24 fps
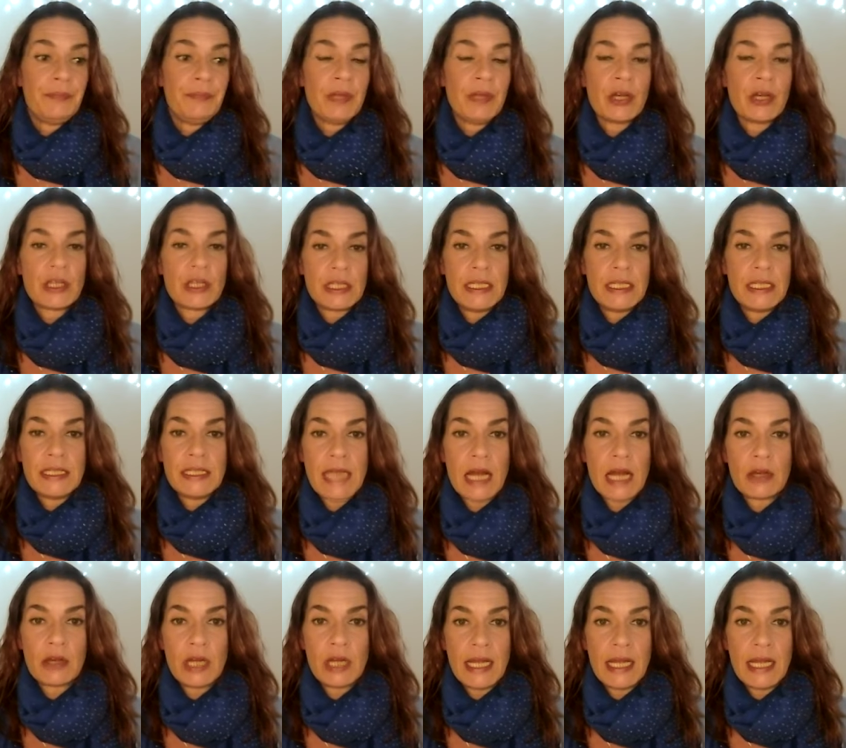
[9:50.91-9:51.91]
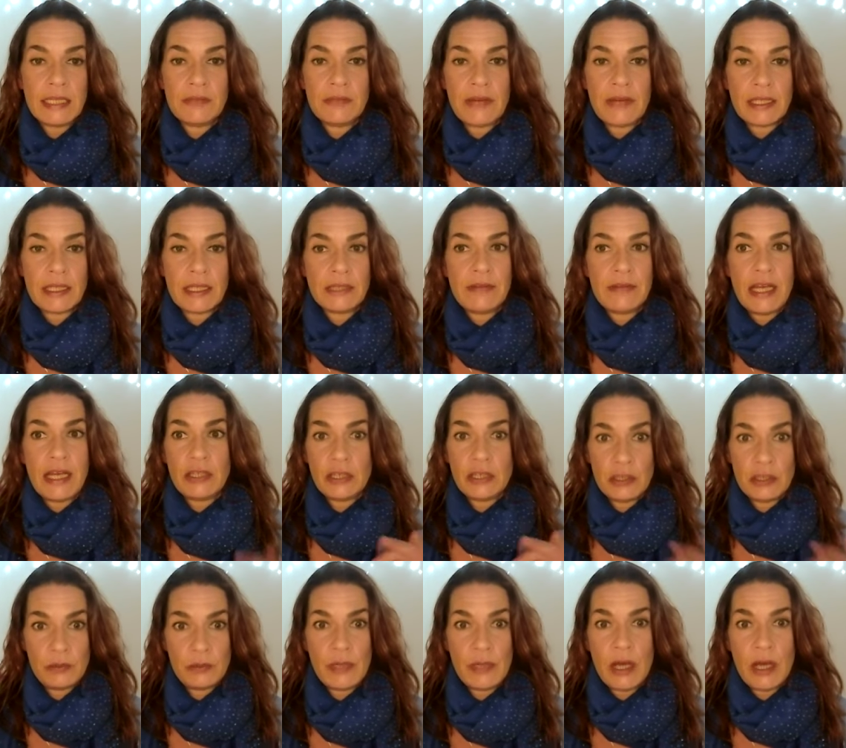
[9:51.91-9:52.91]
because these are collective
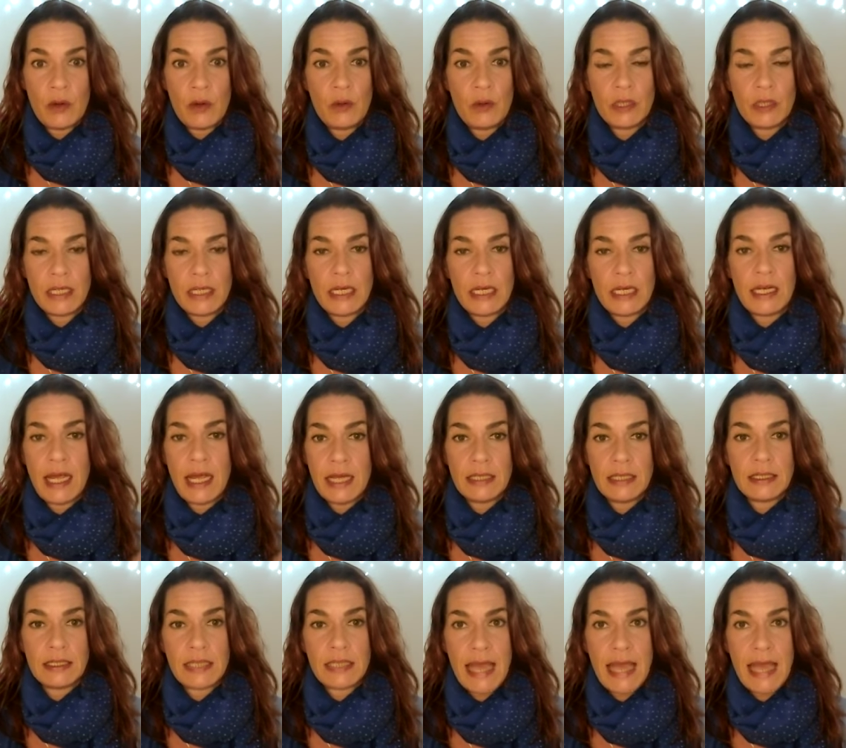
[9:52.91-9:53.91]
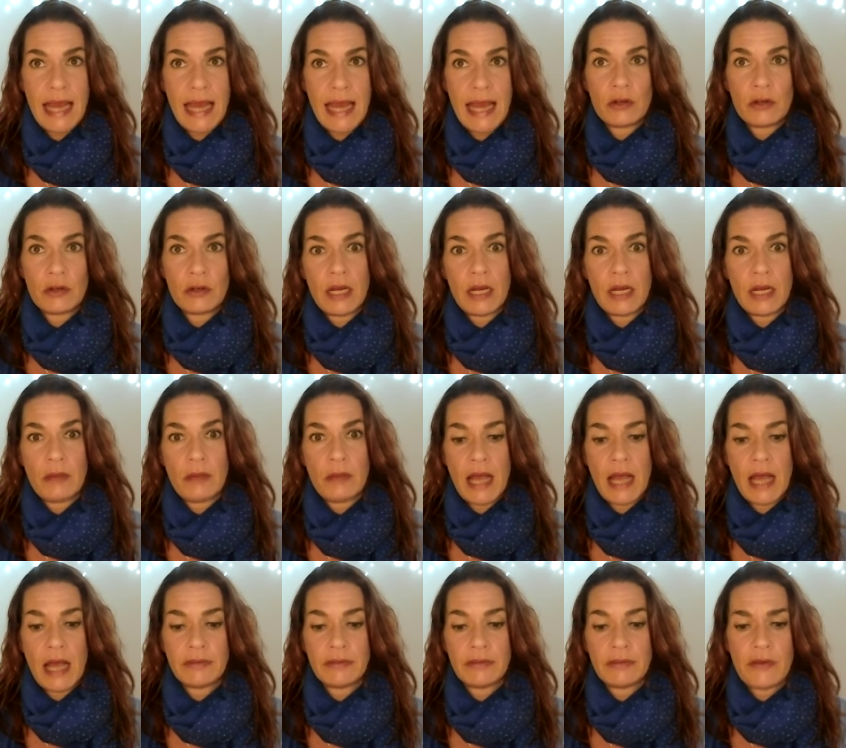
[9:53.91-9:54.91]
activations we are holding and anchoring on
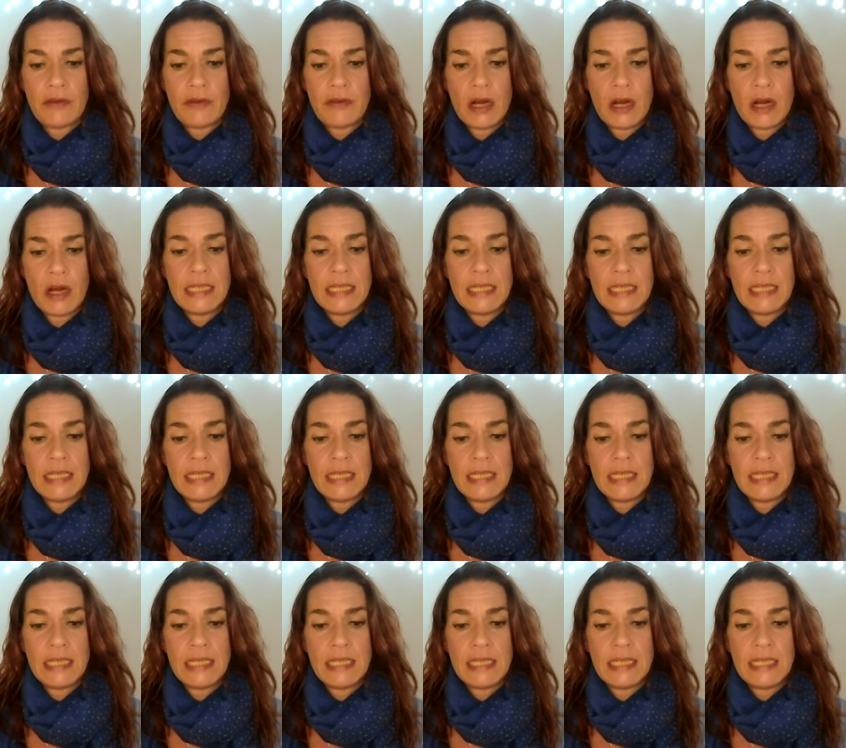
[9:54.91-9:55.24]
behalf of all.